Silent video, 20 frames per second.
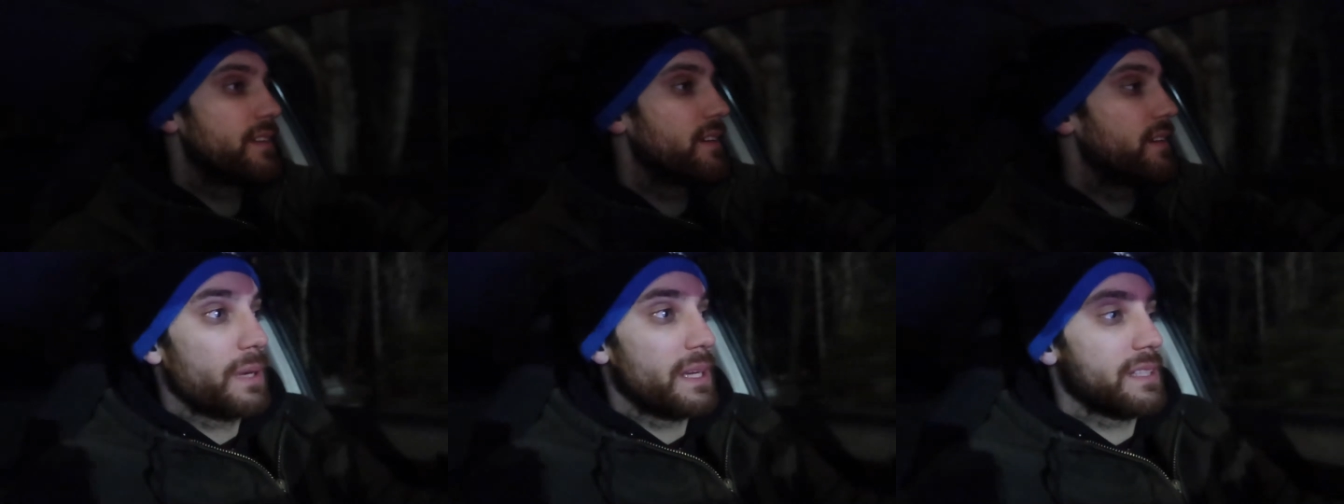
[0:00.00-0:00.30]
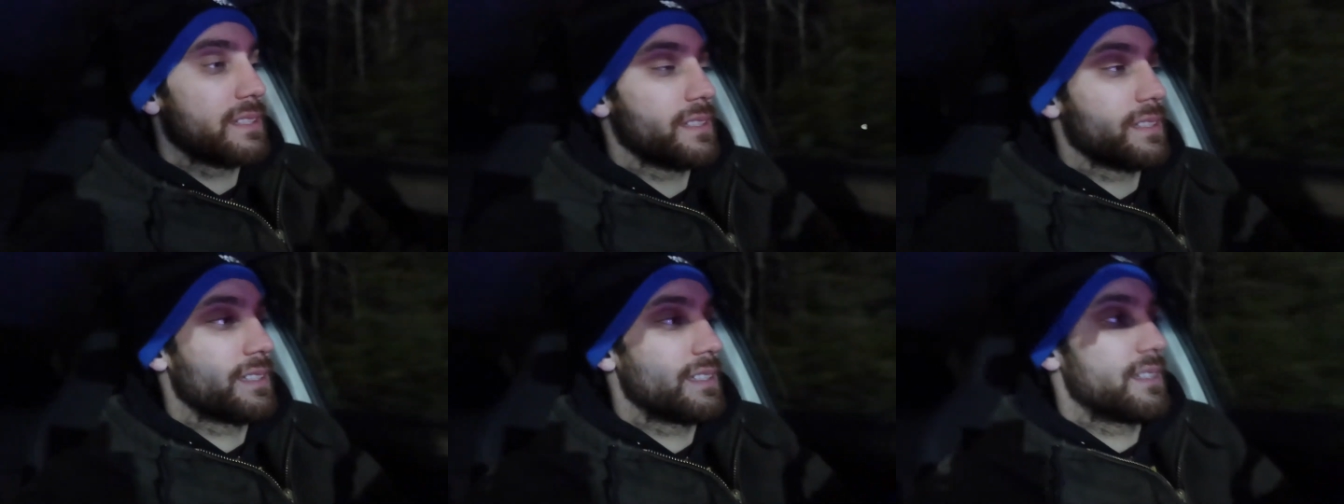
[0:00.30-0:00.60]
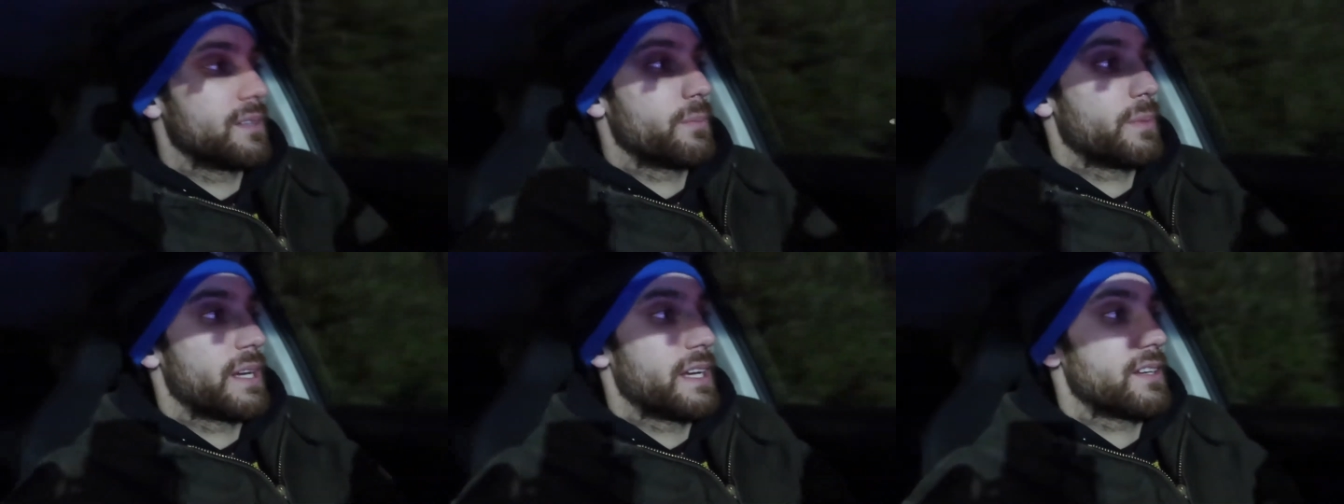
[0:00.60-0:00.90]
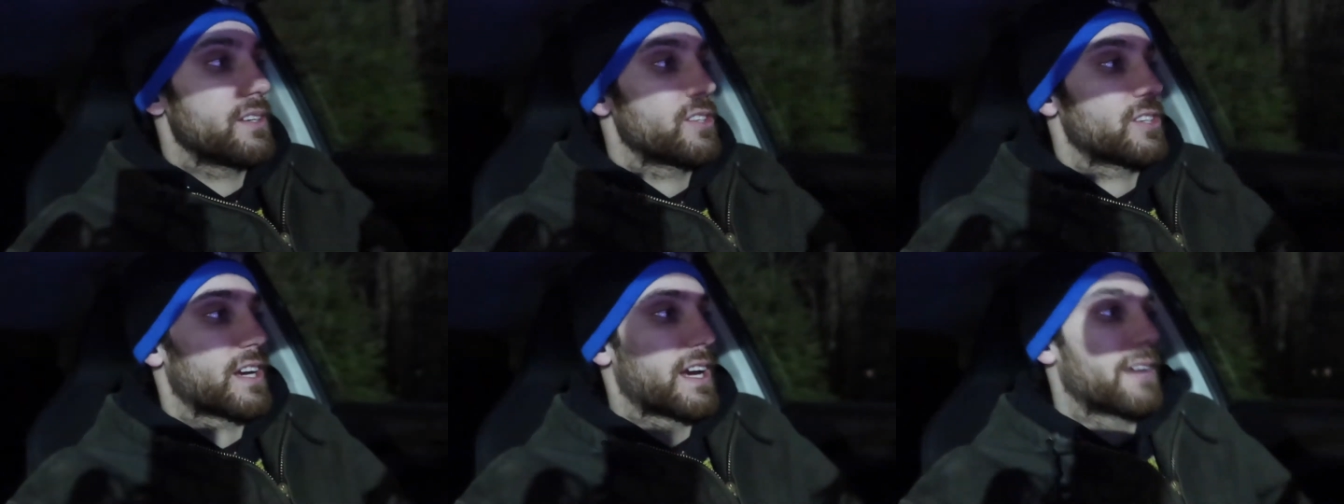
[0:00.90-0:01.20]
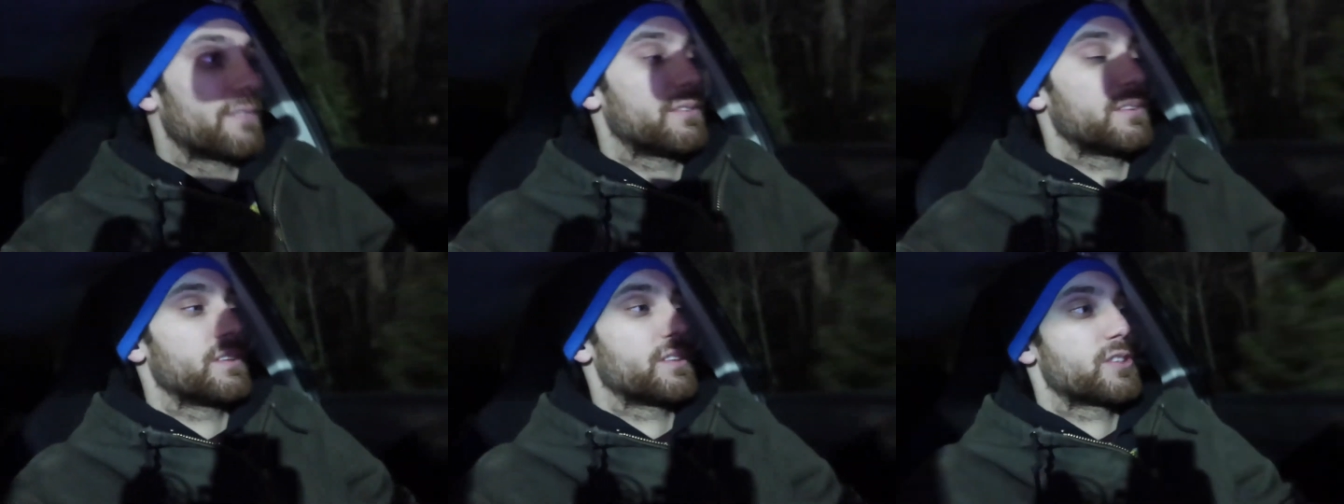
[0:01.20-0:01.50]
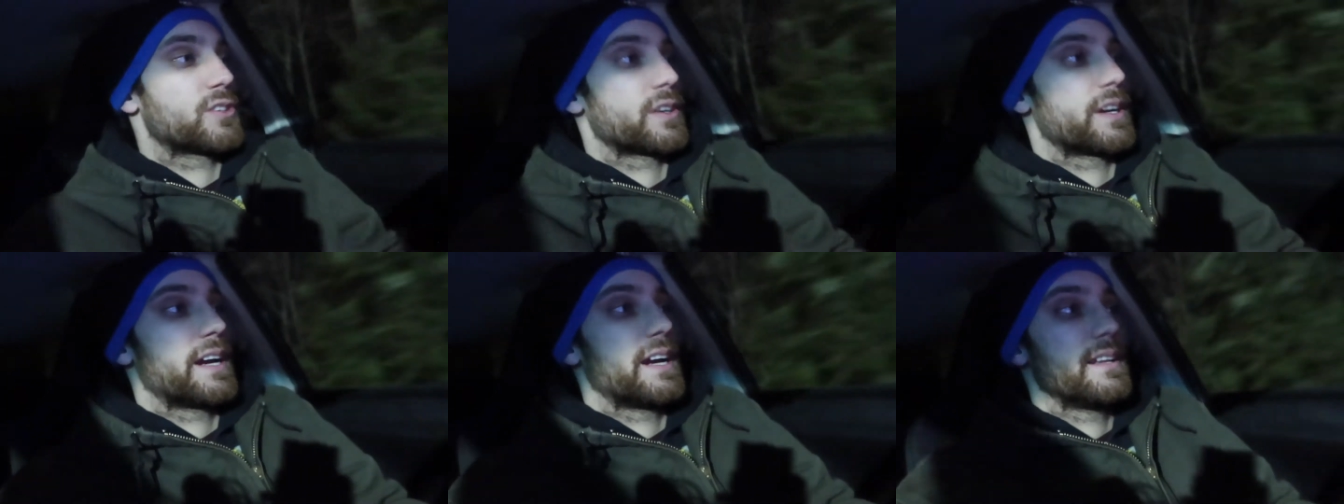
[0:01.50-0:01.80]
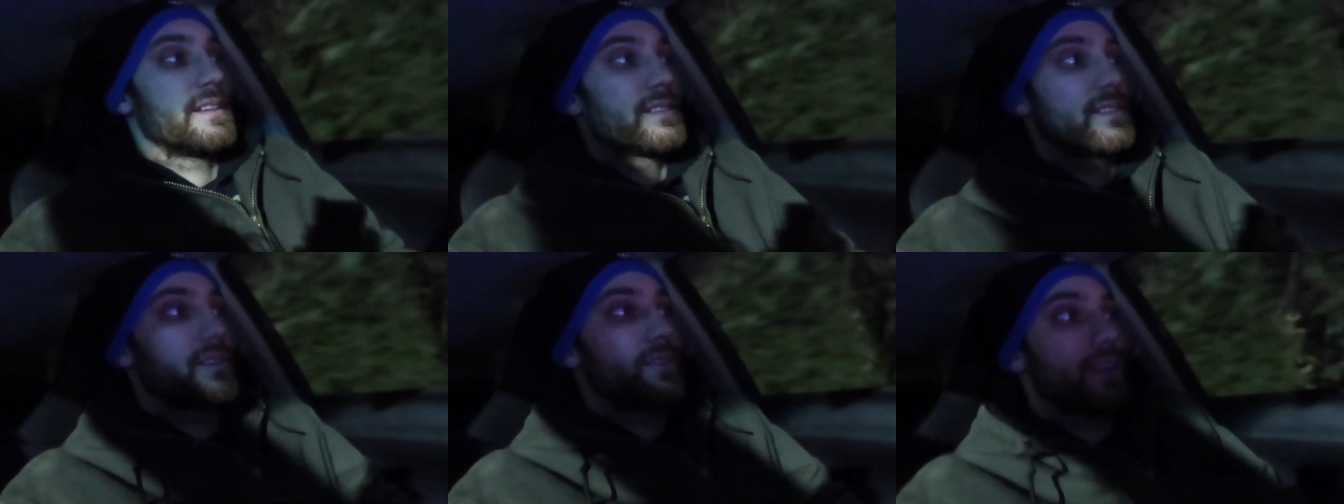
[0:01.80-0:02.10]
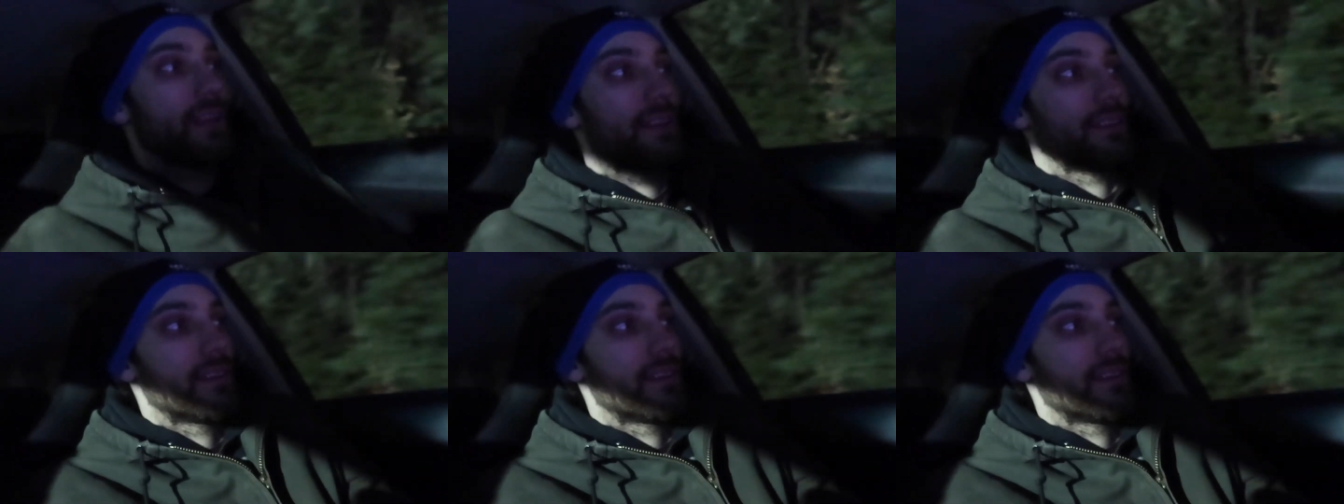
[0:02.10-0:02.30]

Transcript: basically the main shaft of the trans so that